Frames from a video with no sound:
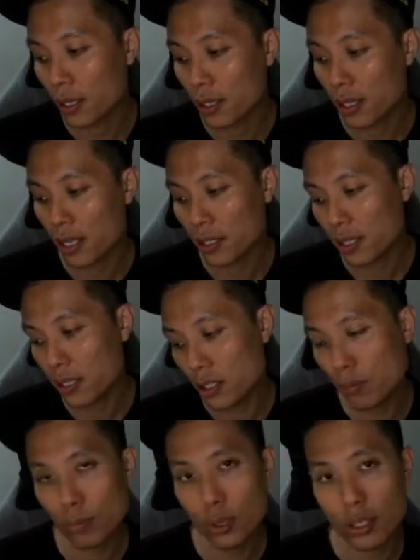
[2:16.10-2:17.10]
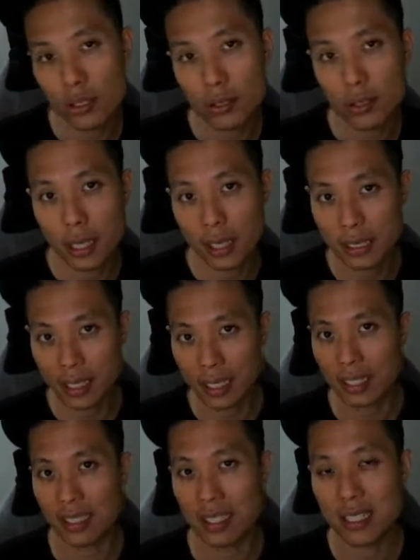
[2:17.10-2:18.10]
The extension board is not
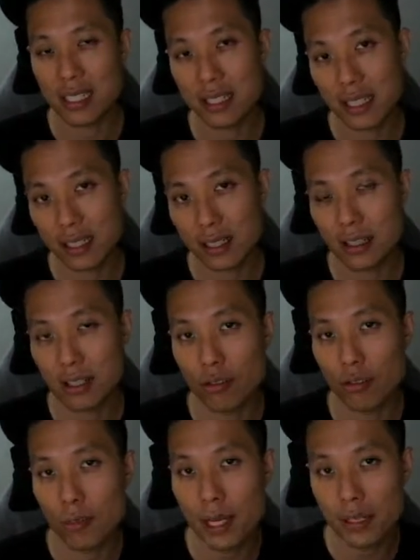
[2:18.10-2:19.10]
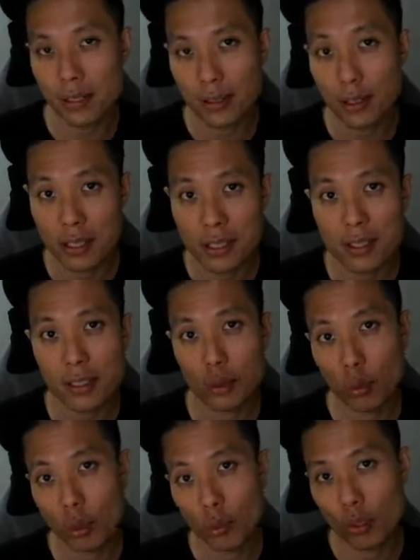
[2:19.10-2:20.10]
entirely necessary, but it's a lot easier to
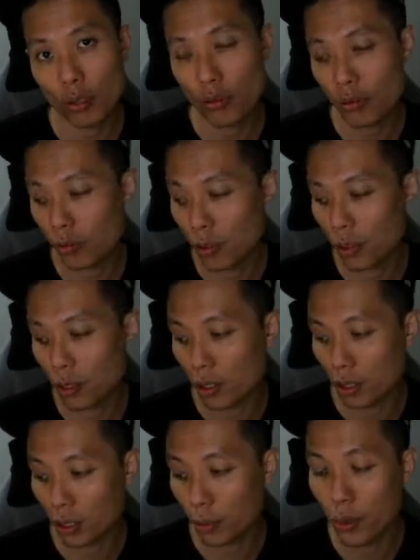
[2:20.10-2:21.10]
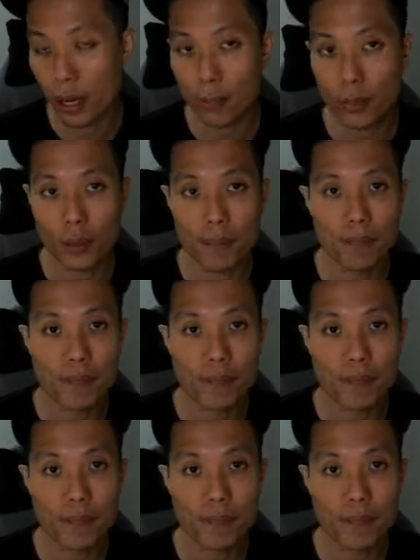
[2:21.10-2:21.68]
work with on the breadboard.